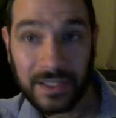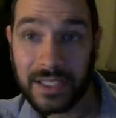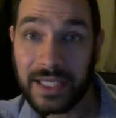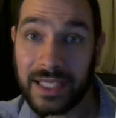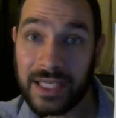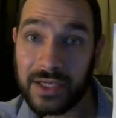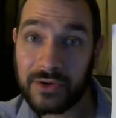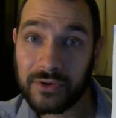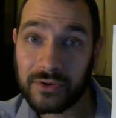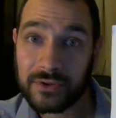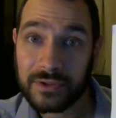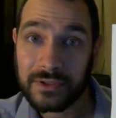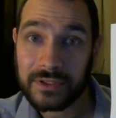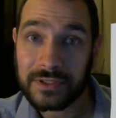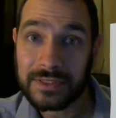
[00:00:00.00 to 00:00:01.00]

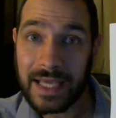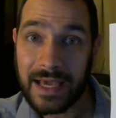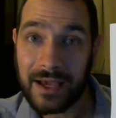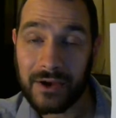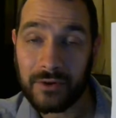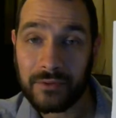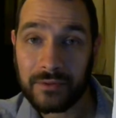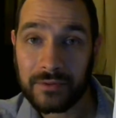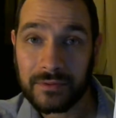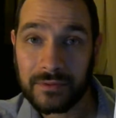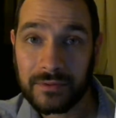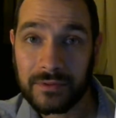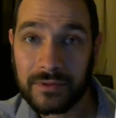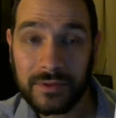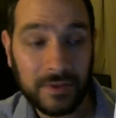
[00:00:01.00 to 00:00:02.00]
here, now,
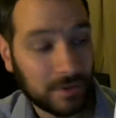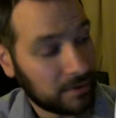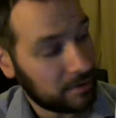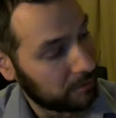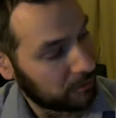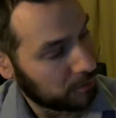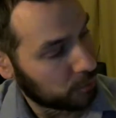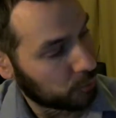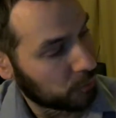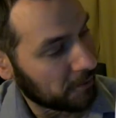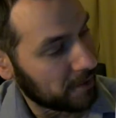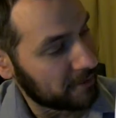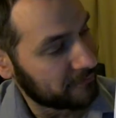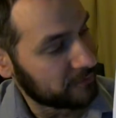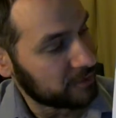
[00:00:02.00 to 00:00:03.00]
or
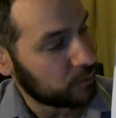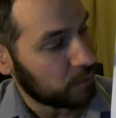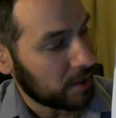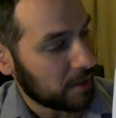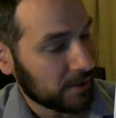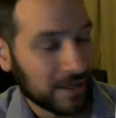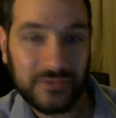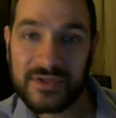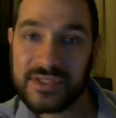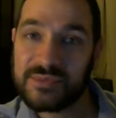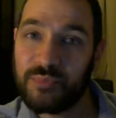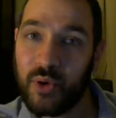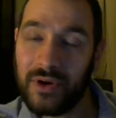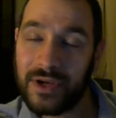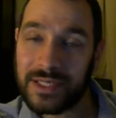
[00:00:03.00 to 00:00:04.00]
wherever you are on this
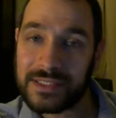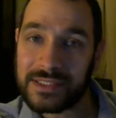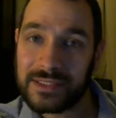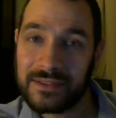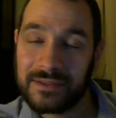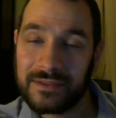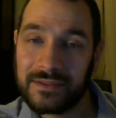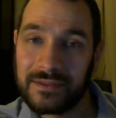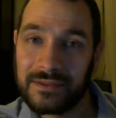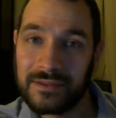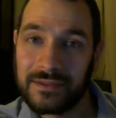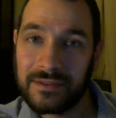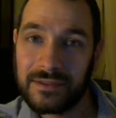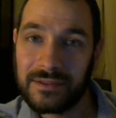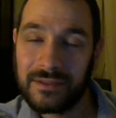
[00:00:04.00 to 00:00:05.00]
point
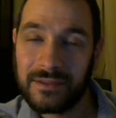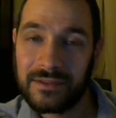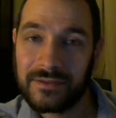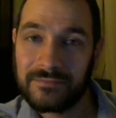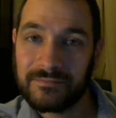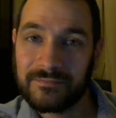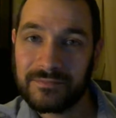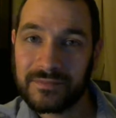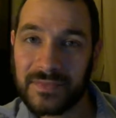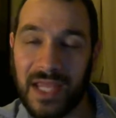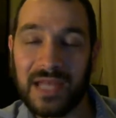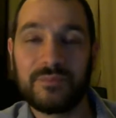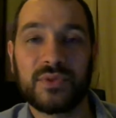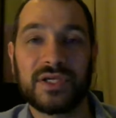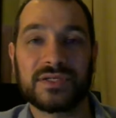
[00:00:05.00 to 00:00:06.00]

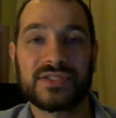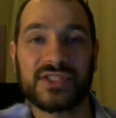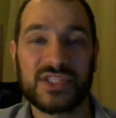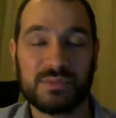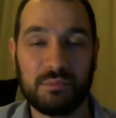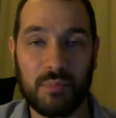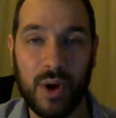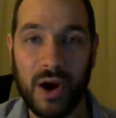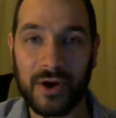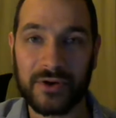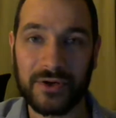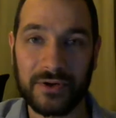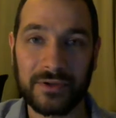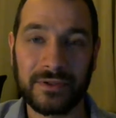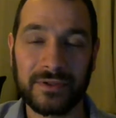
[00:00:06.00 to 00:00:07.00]
and be a
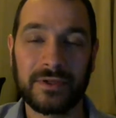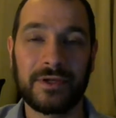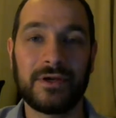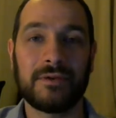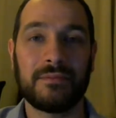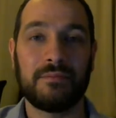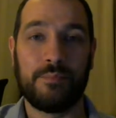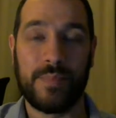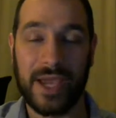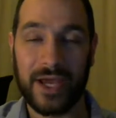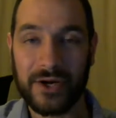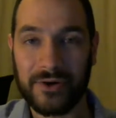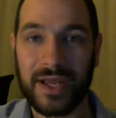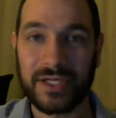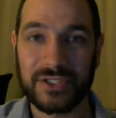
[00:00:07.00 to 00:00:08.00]
smarter,
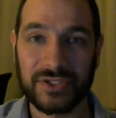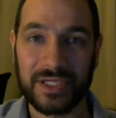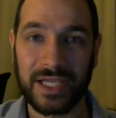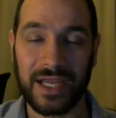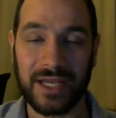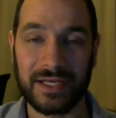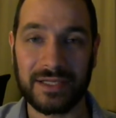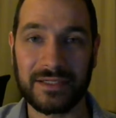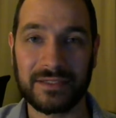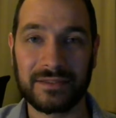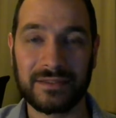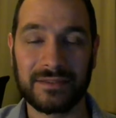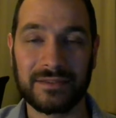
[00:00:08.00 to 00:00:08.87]
better educated,